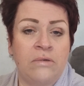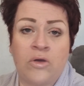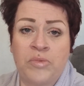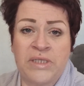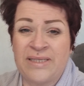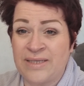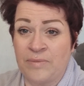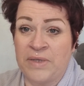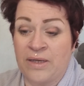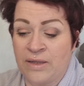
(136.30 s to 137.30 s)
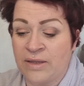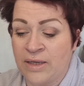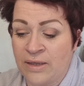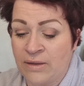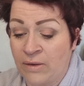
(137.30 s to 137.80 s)
Nobody had sent me
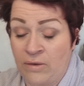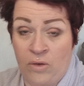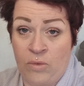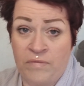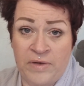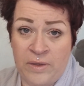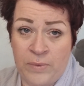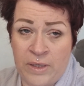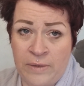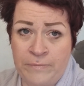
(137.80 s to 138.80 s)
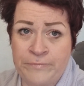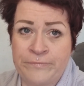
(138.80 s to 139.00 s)
anything that I know of anyway.